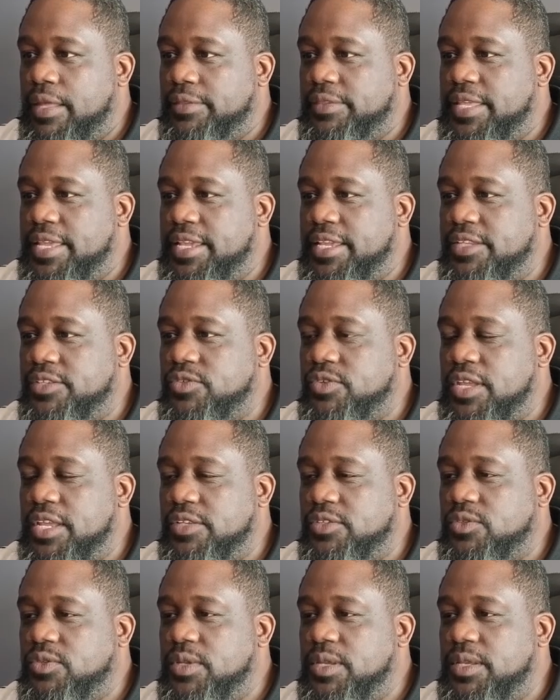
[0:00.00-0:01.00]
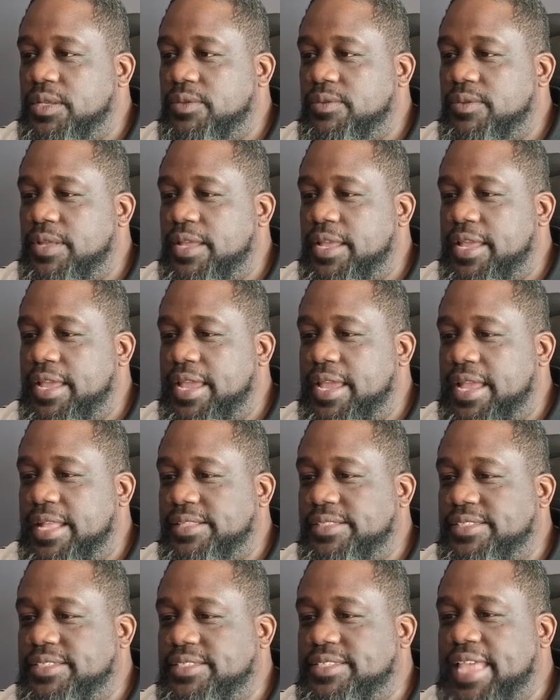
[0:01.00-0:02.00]
think it's
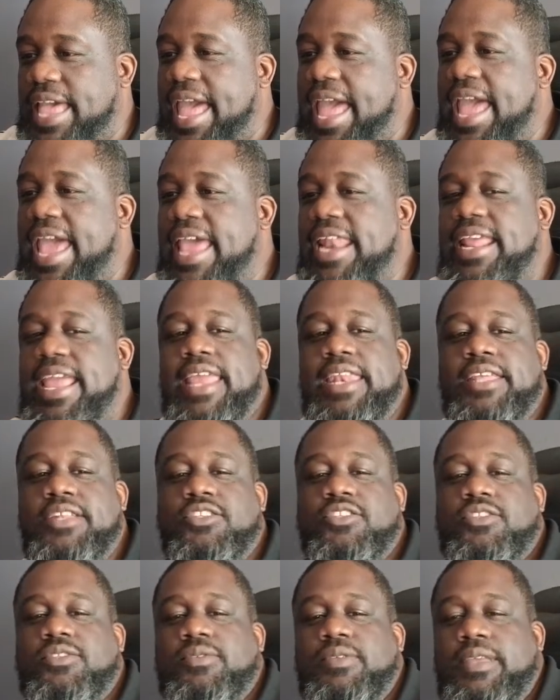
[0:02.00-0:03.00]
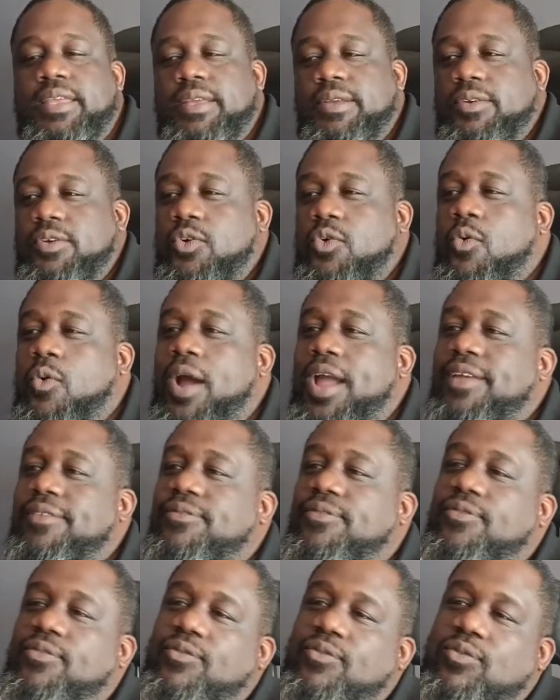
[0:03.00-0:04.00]
sad, and it's quite
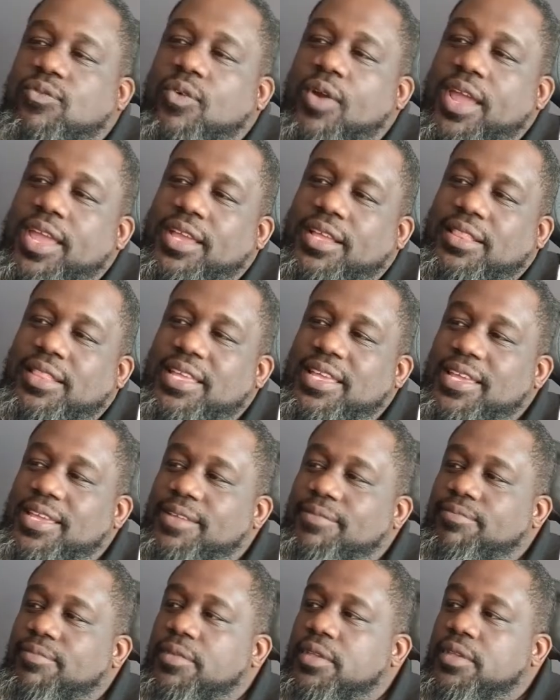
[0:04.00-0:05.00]
frankly